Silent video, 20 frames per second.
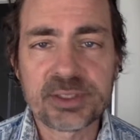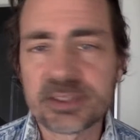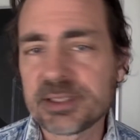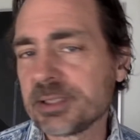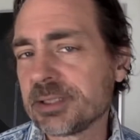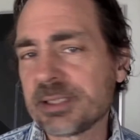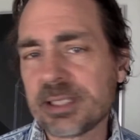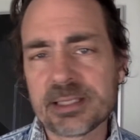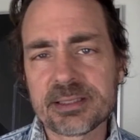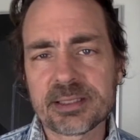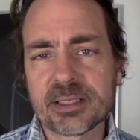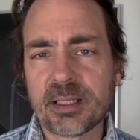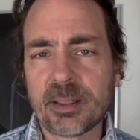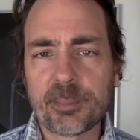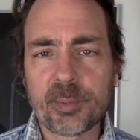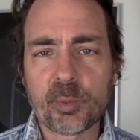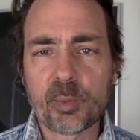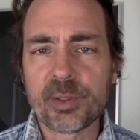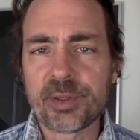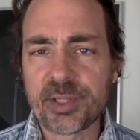since that's the
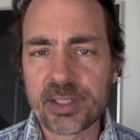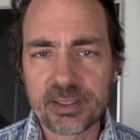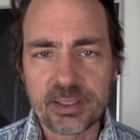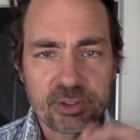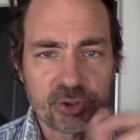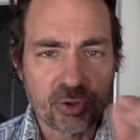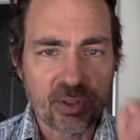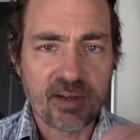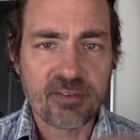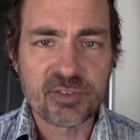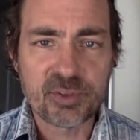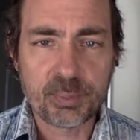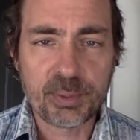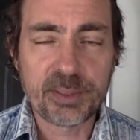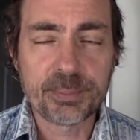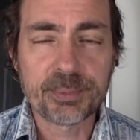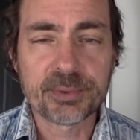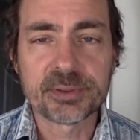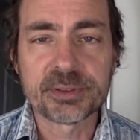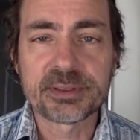number one thing that drives
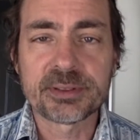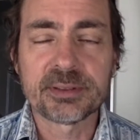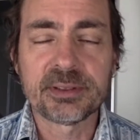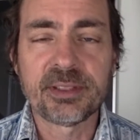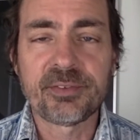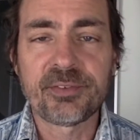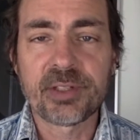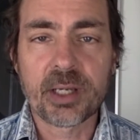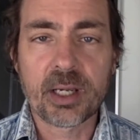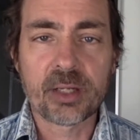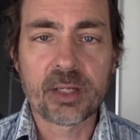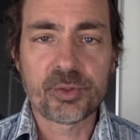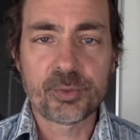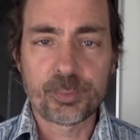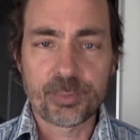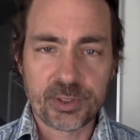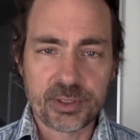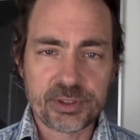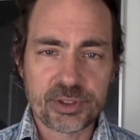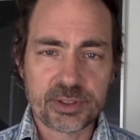people into living under
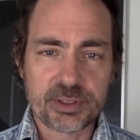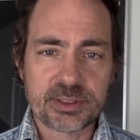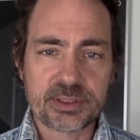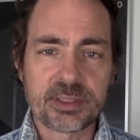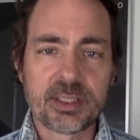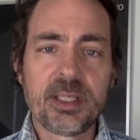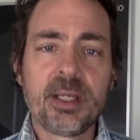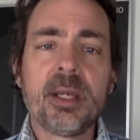bridges.